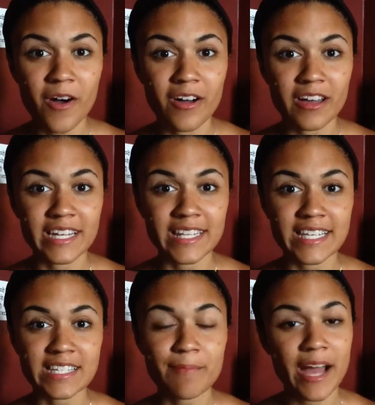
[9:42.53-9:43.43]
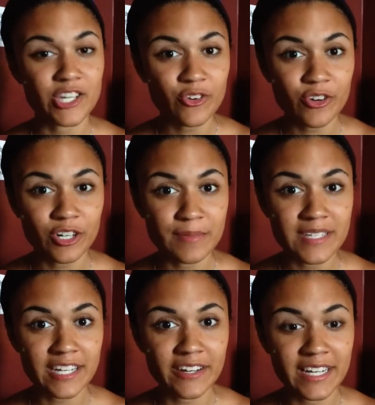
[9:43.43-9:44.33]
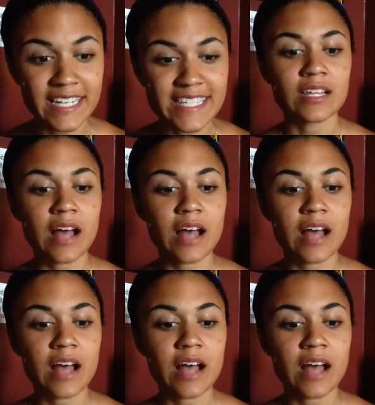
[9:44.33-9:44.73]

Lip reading: on this magical herb series.